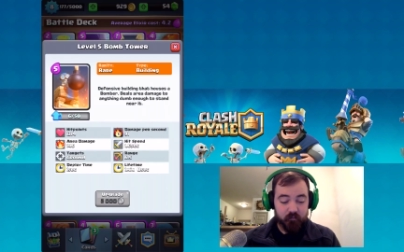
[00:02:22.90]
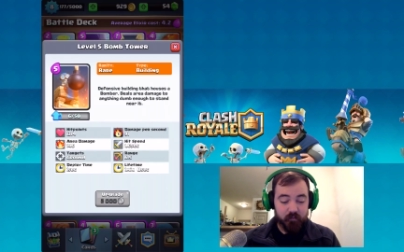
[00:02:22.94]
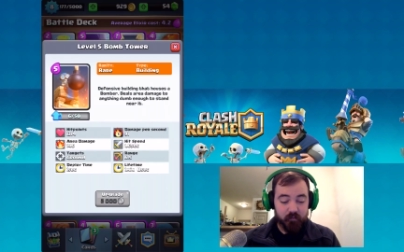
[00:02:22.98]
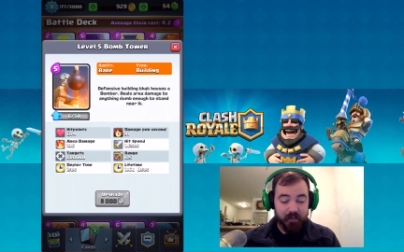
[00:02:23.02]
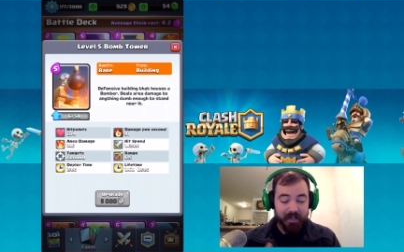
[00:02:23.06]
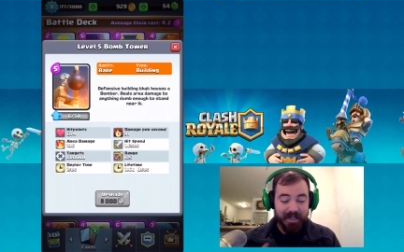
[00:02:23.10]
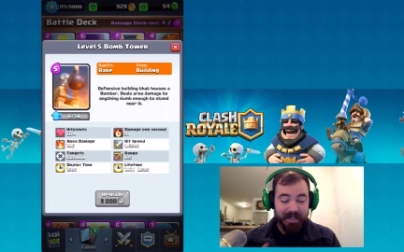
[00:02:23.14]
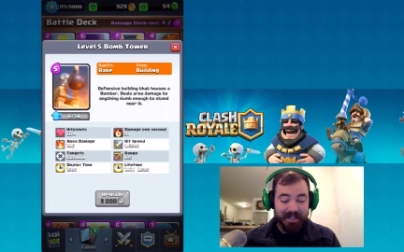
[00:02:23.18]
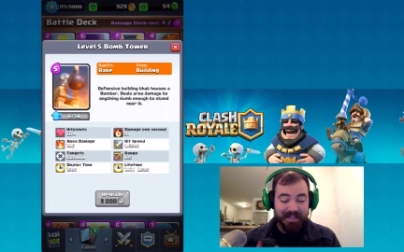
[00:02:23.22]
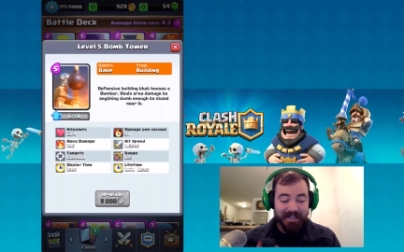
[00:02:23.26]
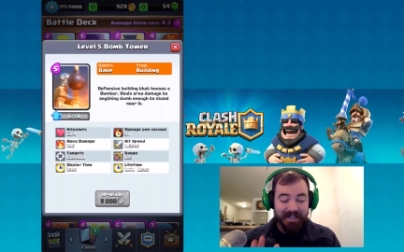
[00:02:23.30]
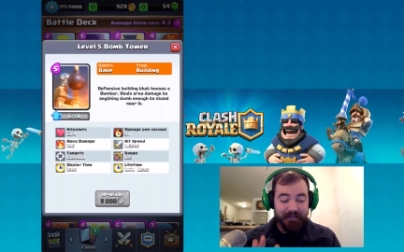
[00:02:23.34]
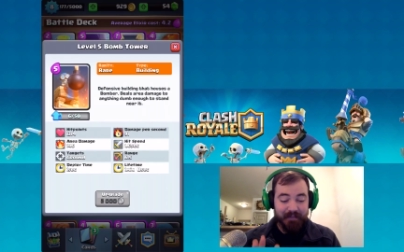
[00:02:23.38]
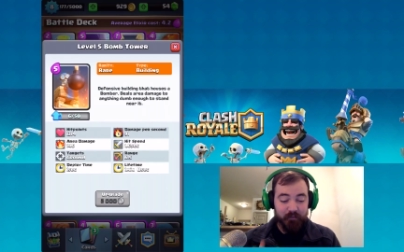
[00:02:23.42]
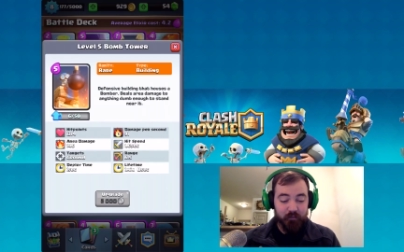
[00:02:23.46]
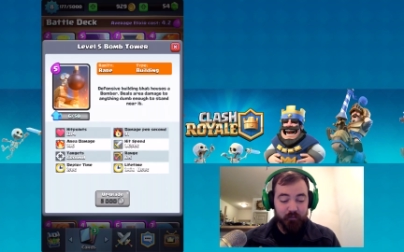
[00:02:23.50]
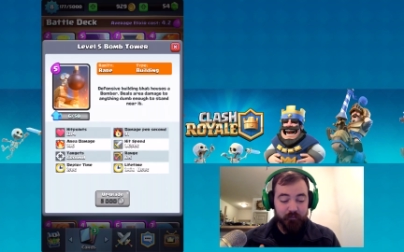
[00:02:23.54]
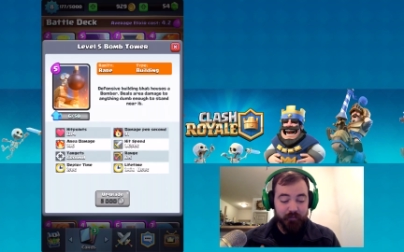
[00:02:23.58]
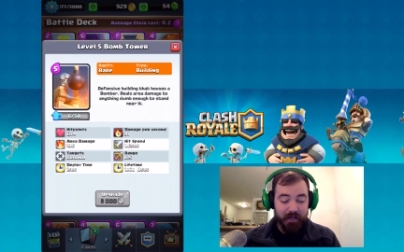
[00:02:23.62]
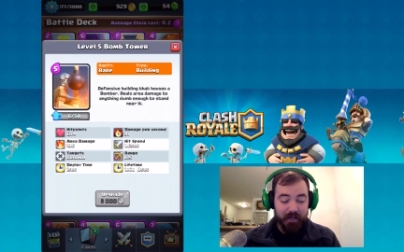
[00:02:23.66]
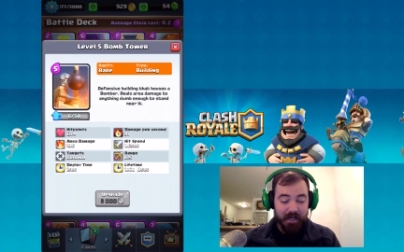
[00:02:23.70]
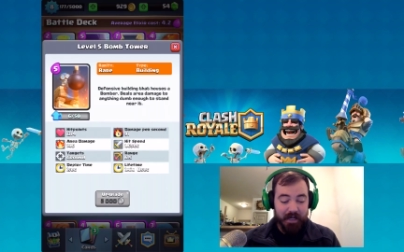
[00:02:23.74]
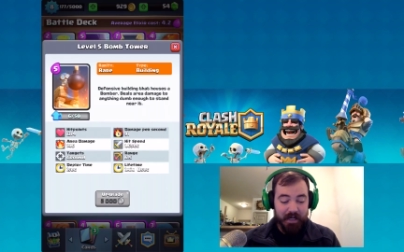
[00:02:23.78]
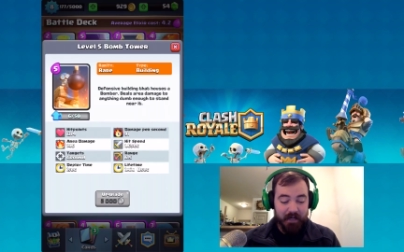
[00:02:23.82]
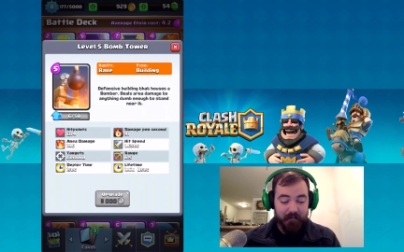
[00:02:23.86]
At level
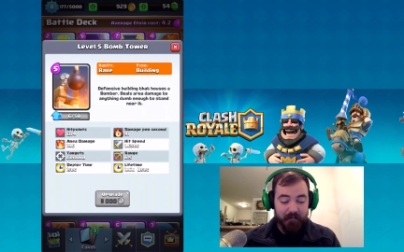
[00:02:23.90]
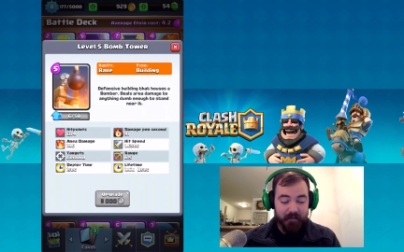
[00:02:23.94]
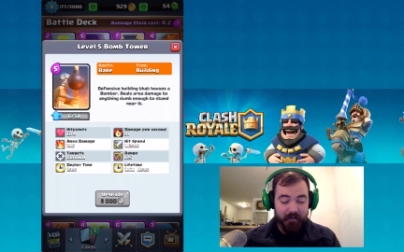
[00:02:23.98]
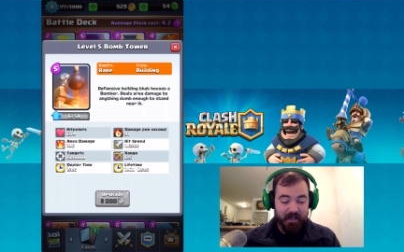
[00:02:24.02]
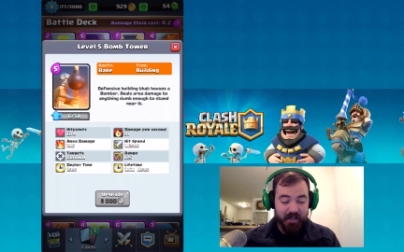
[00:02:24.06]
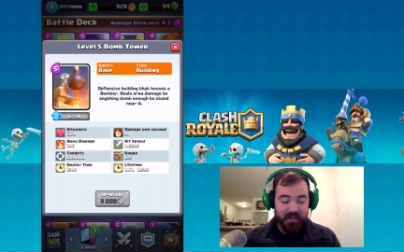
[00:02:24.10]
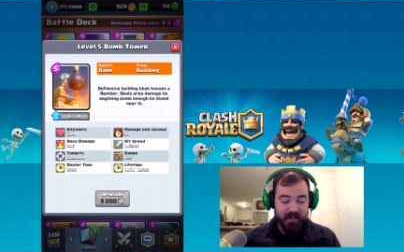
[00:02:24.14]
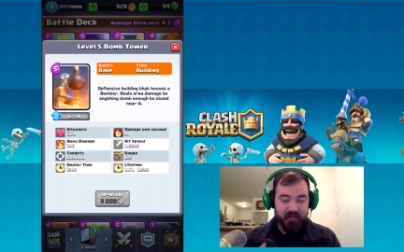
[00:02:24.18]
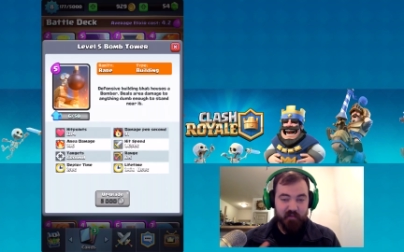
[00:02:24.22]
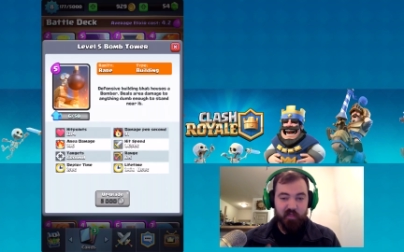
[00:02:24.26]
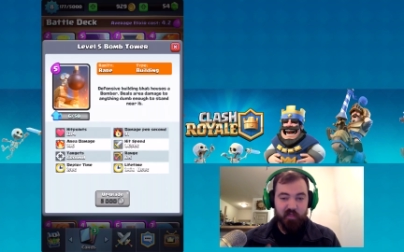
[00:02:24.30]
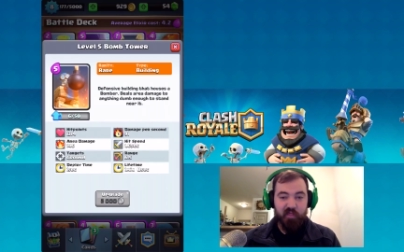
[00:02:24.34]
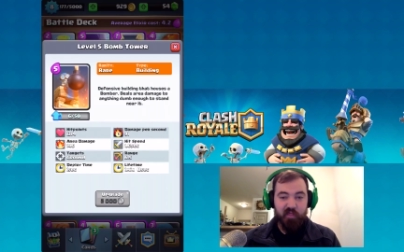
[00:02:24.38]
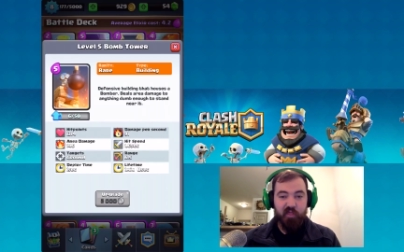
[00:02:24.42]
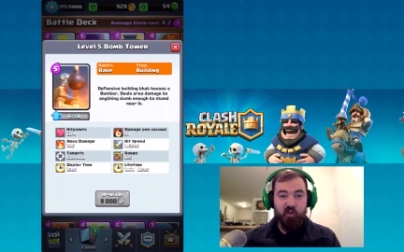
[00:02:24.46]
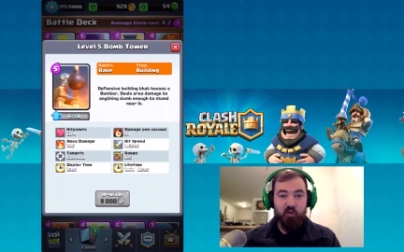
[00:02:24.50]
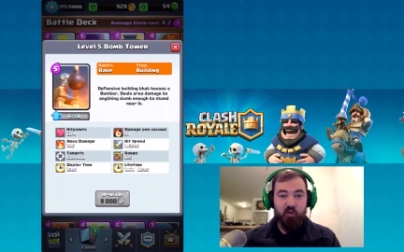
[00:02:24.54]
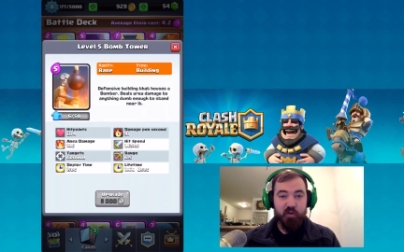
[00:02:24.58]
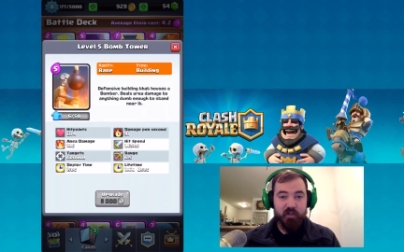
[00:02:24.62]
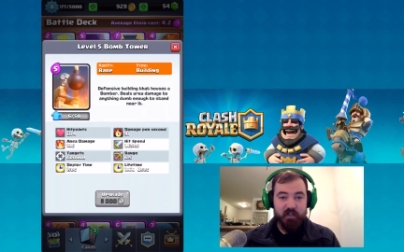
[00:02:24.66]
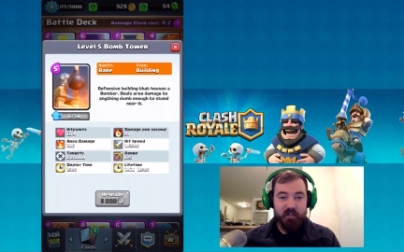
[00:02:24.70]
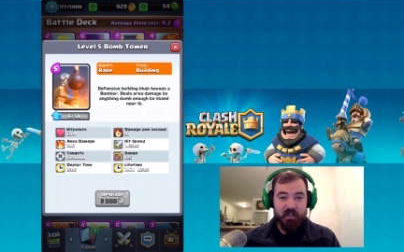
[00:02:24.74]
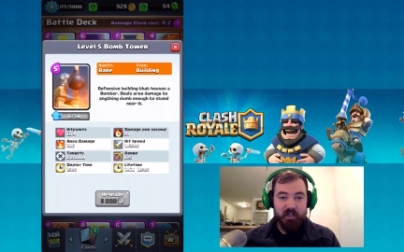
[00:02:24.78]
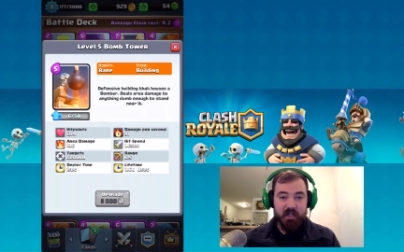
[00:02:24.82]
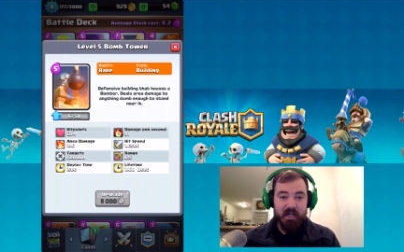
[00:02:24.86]
5, it has
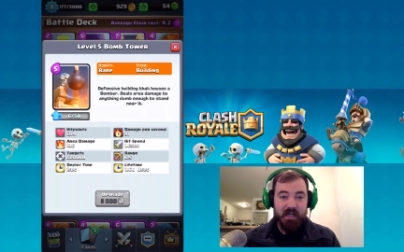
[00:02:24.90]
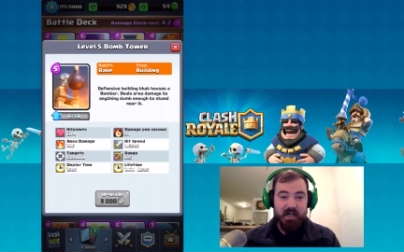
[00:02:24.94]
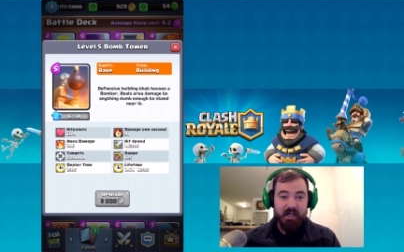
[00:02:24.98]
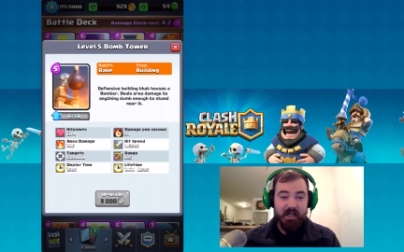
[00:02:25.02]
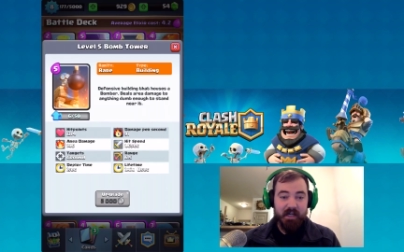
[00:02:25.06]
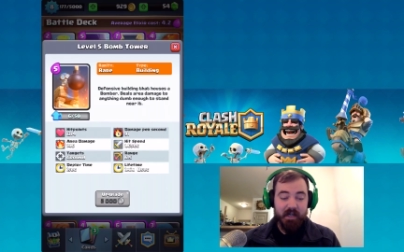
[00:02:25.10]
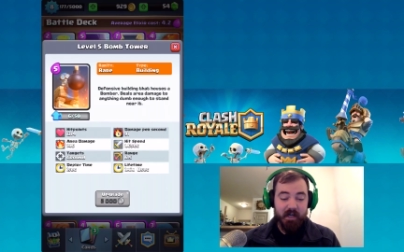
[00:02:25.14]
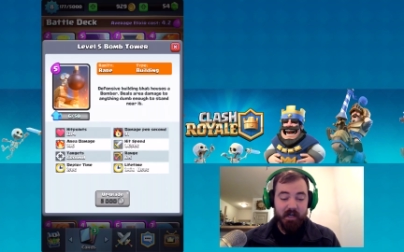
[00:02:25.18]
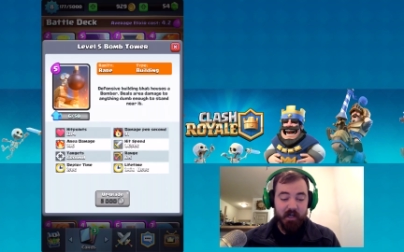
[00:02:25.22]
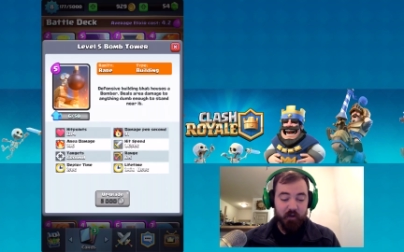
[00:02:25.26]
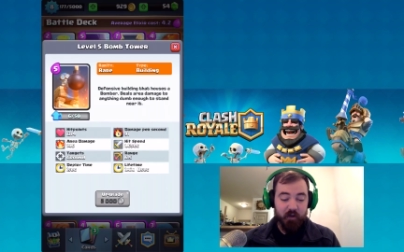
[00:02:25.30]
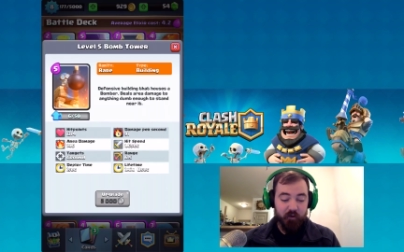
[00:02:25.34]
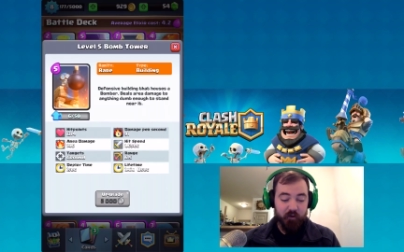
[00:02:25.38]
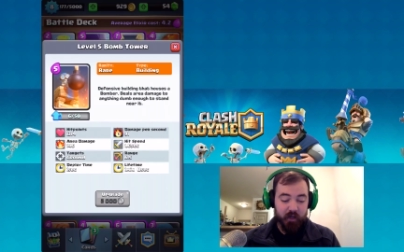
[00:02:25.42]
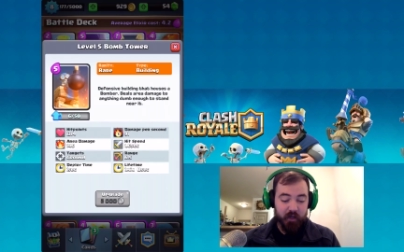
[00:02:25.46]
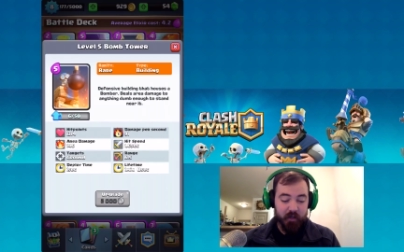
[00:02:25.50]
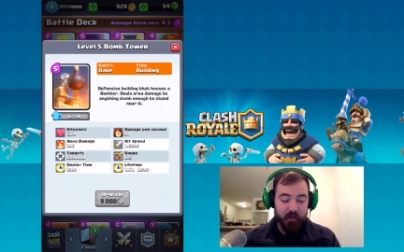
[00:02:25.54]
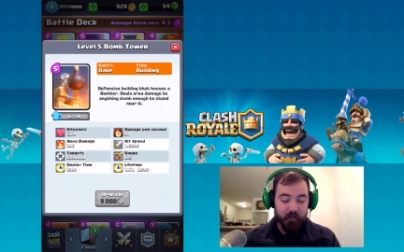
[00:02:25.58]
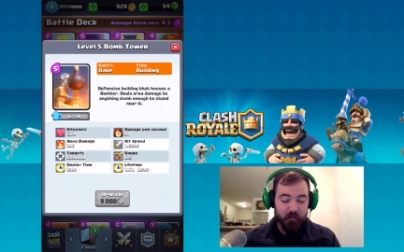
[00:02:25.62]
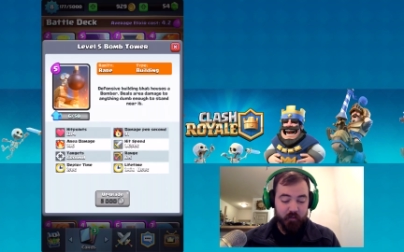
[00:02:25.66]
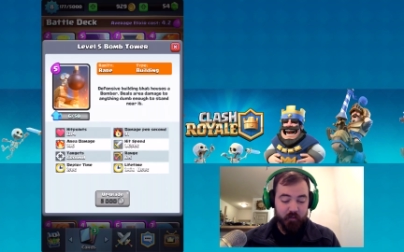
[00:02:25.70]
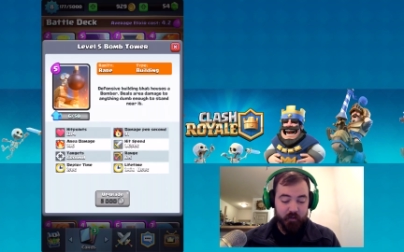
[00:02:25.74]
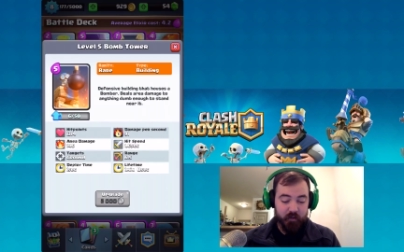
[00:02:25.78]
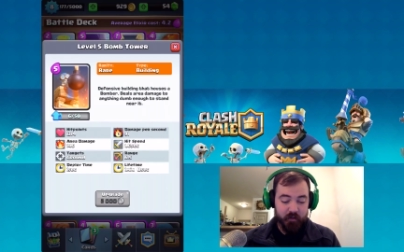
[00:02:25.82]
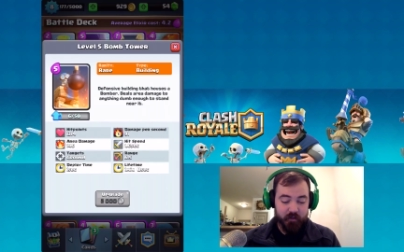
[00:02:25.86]
1,300 hit
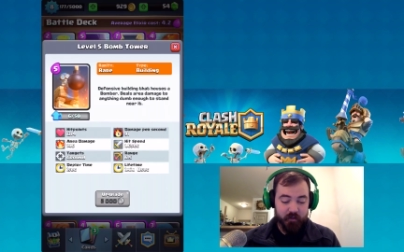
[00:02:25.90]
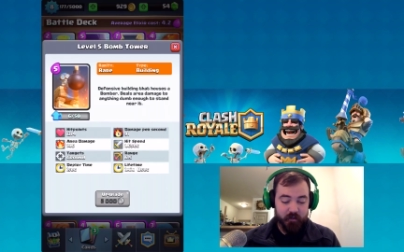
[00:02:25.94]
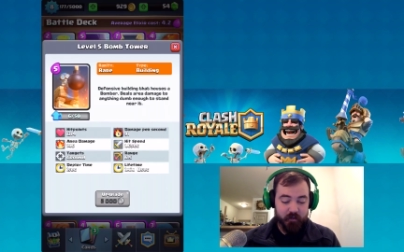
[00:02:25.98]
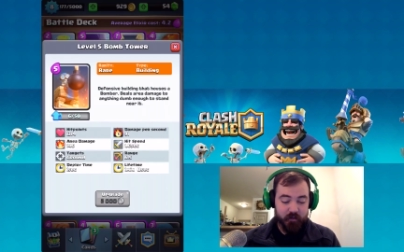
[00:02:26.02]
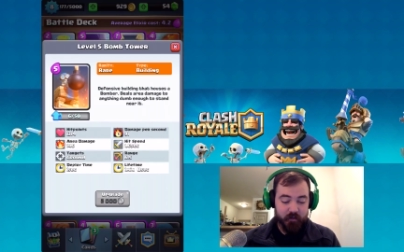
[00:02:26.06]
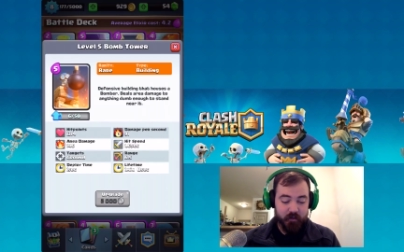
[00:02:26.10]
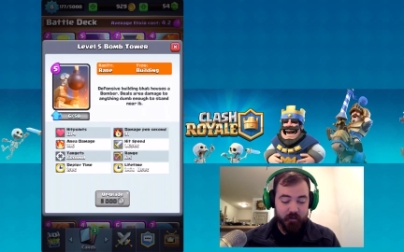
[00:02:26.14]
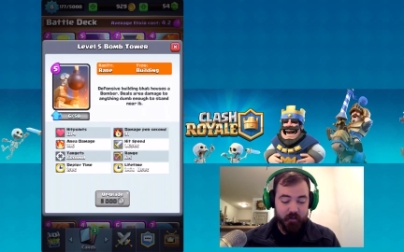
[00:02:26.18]
points.